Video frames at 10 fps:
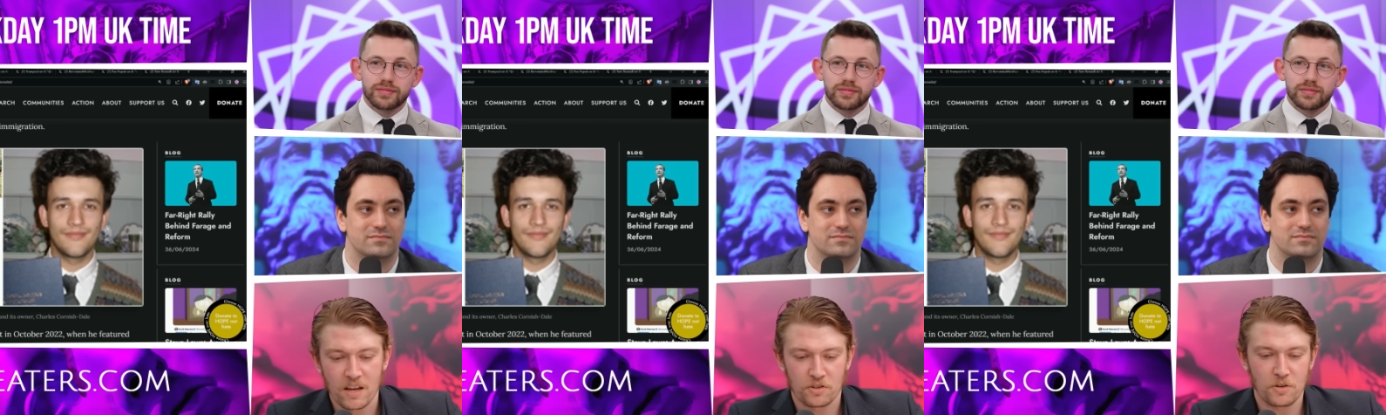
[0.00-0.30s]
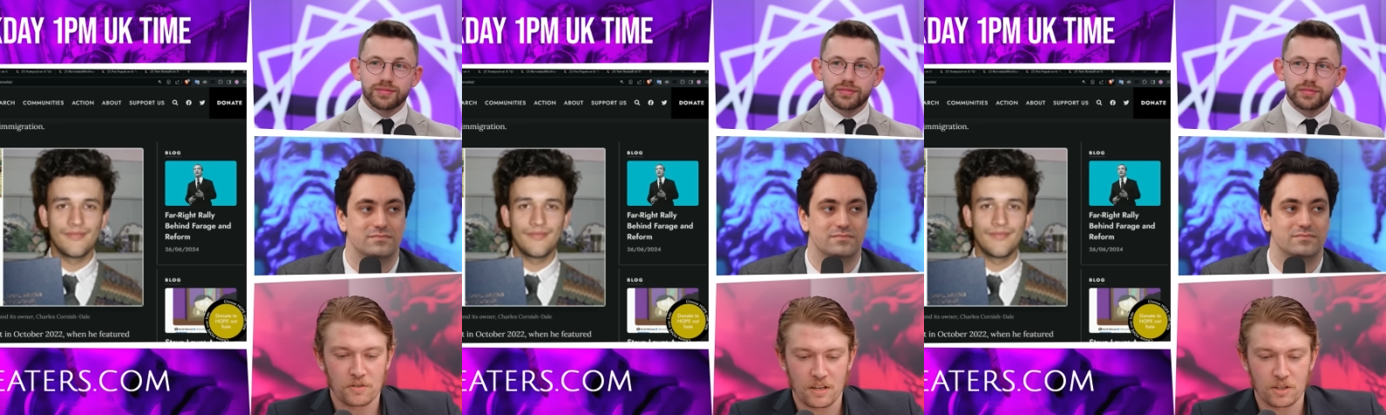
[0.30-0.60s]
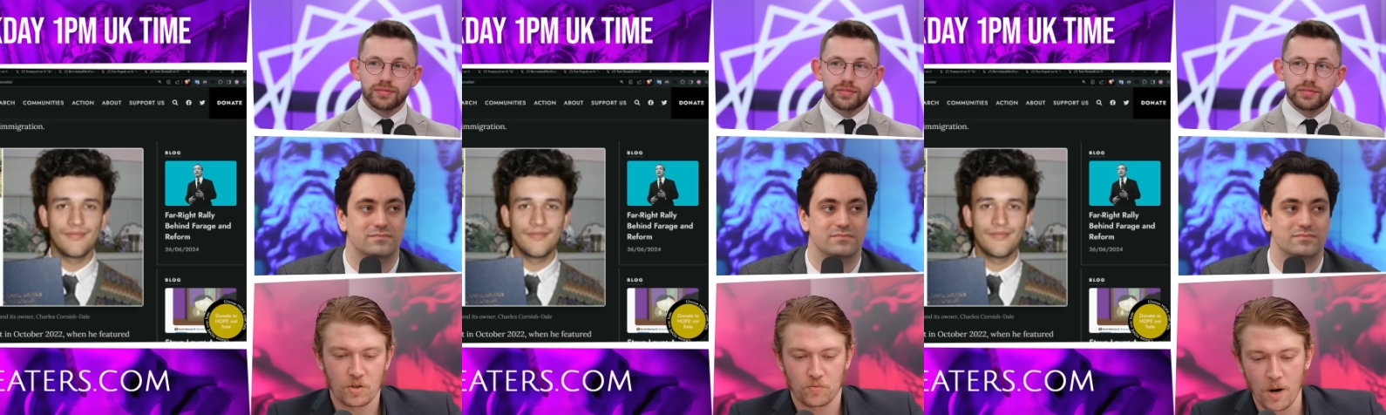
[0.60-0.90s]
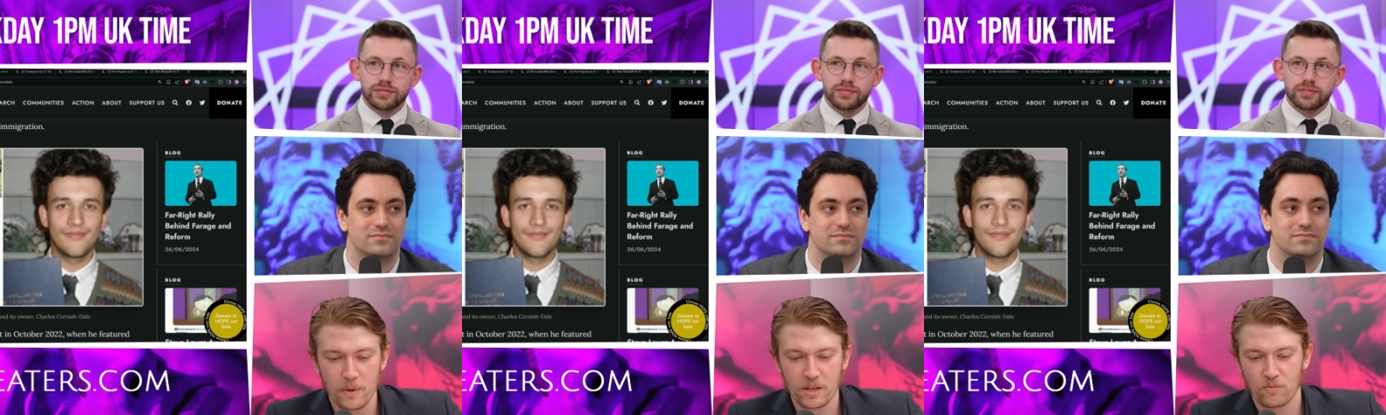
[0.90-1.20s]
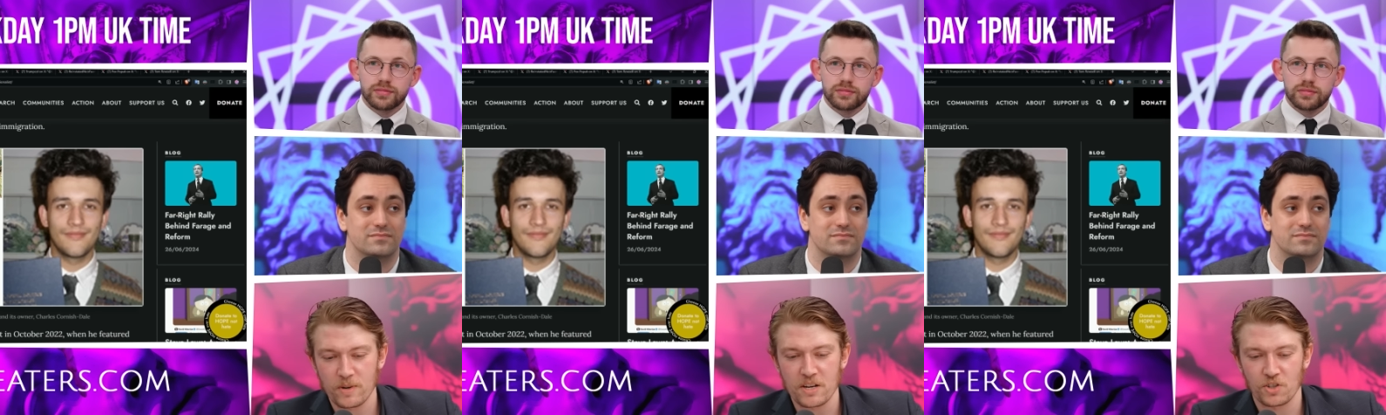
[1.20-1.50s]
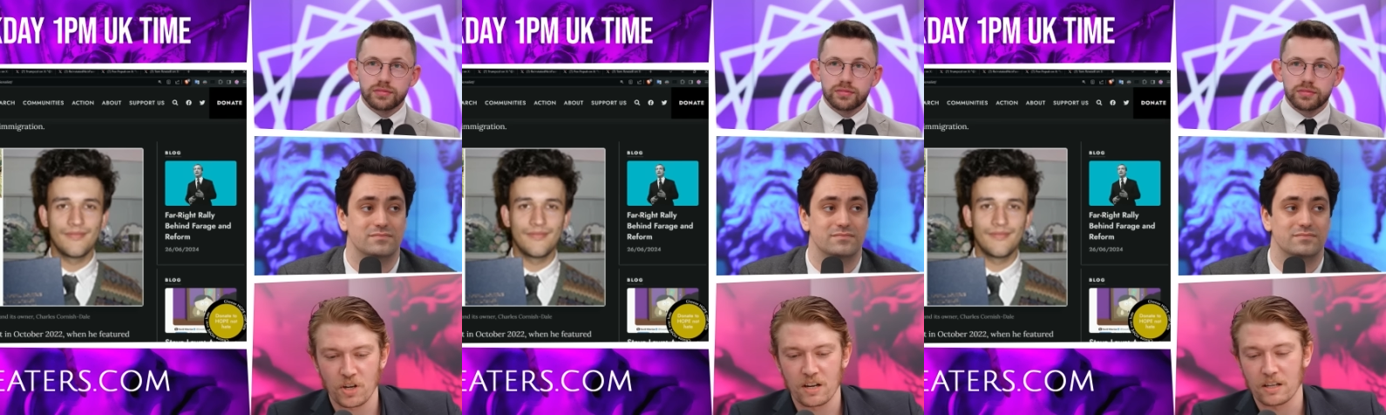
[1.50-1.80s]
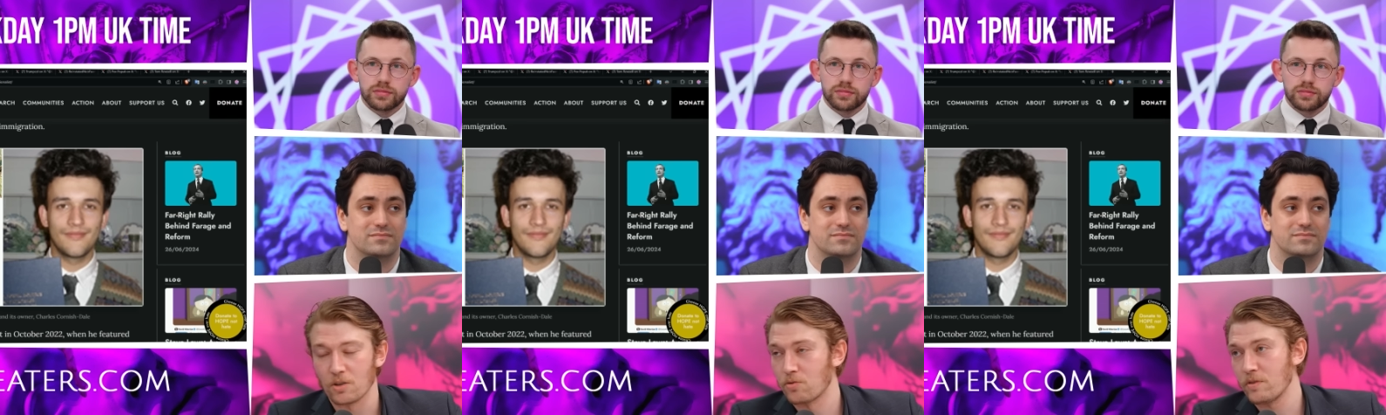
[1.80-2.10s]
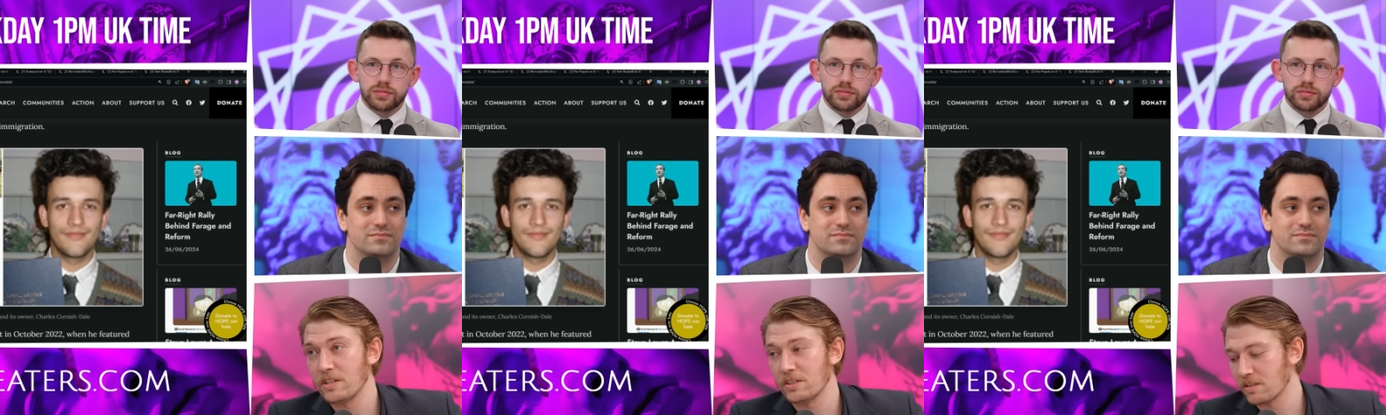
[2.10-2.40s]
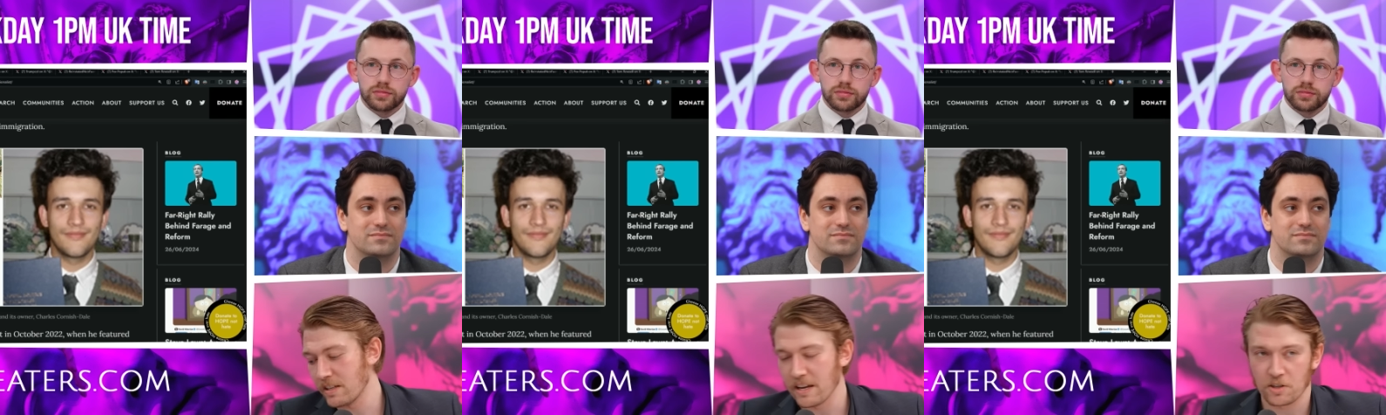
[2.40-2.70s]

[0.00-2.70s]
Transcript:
Speaker 1: due to his growing reach and increasingly